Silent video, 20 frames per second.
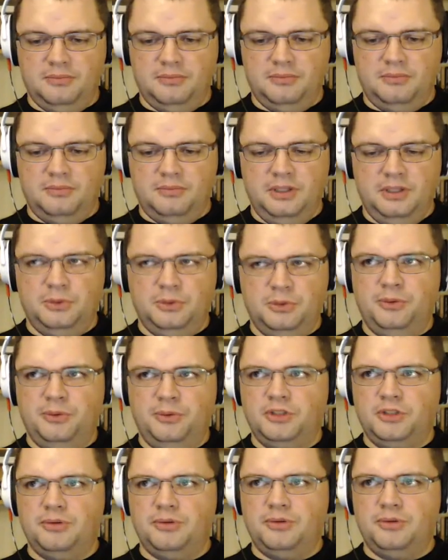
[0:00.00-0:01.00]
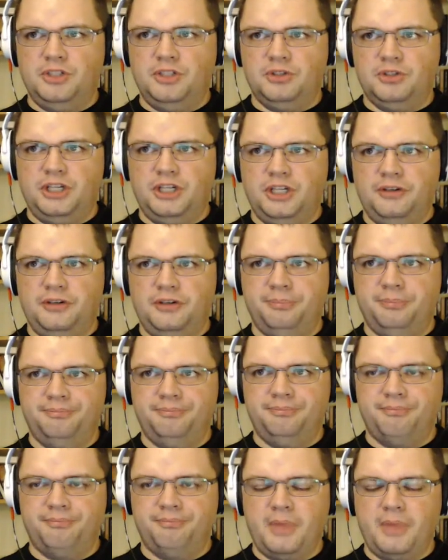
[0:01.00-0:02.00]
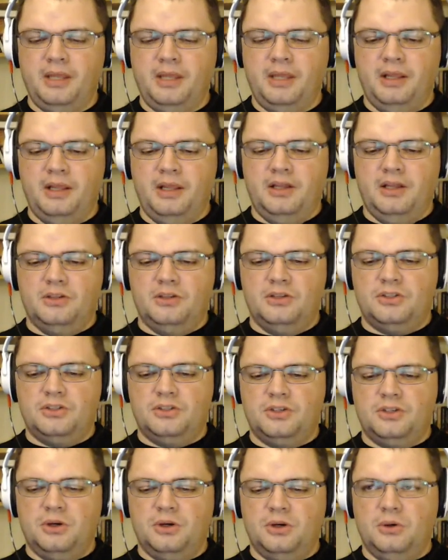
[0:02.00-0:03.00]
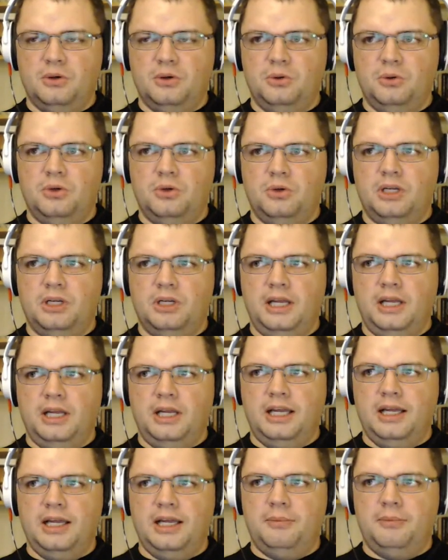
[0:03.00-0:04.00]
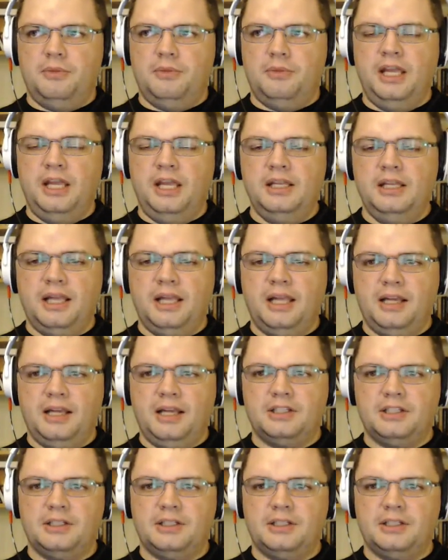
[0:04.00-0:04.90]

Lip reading: Nobody Wants to Read Your Shit. So in that,